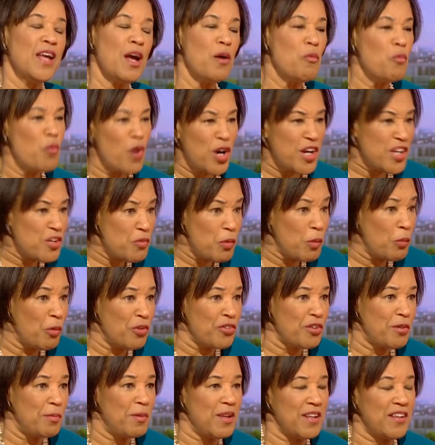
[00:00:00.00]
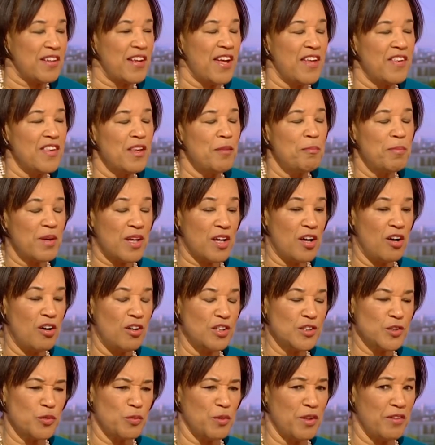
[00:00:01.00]
And why do we want to be together?
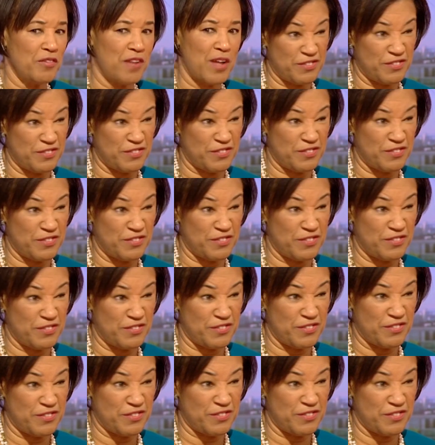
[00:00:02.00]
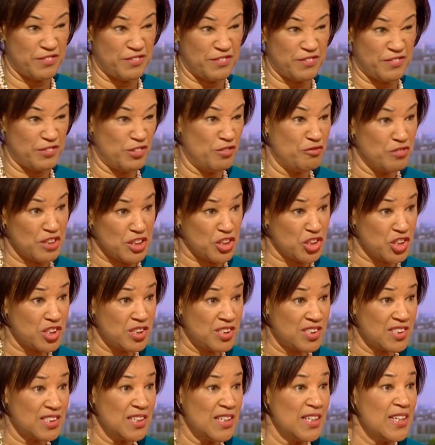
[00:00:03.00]
Because we've come from six different
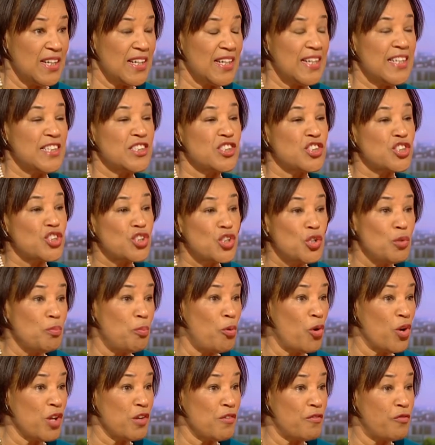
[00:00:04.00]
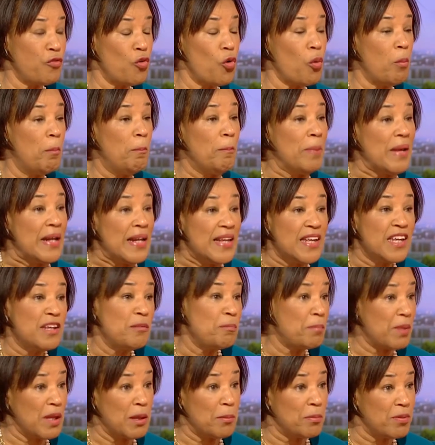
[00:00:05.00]
regions. It's 2.4
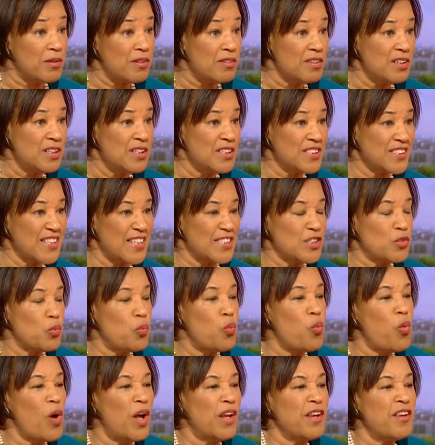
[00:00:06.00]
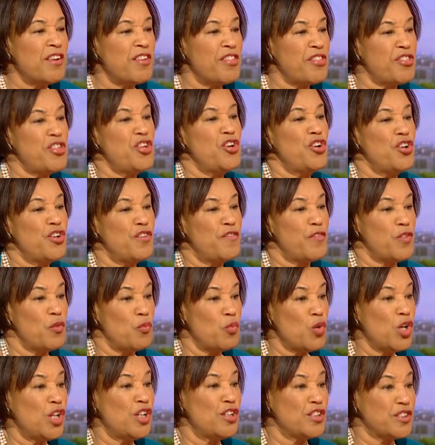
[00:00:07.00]
billion people. That's one third of the
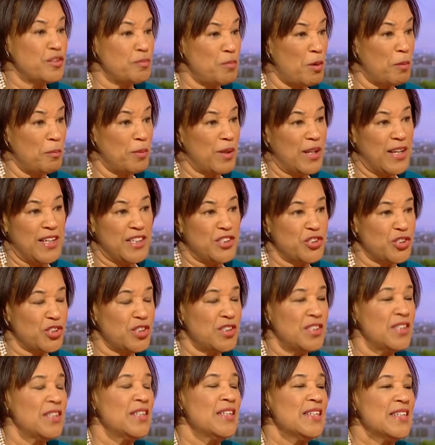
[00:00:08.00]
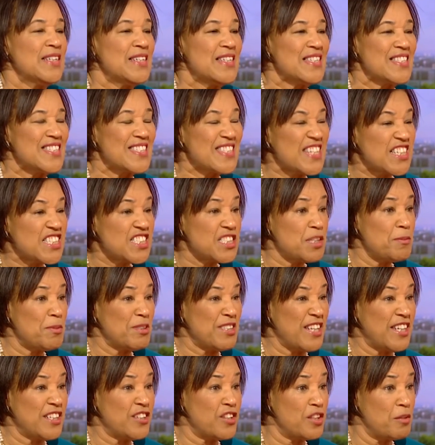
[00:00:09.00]
world's population.
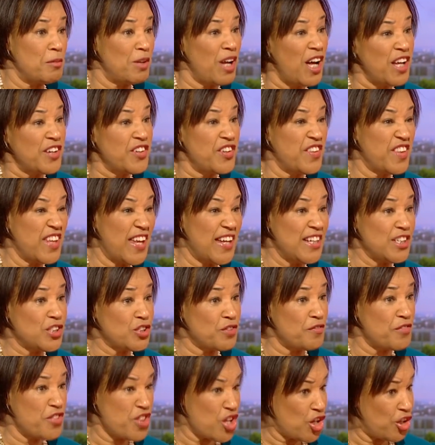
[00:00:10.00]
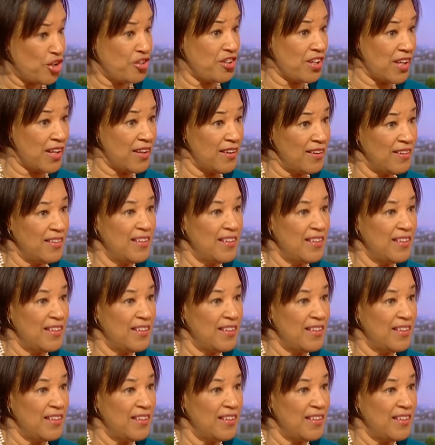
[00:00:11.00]
60% of them are under the age of 30.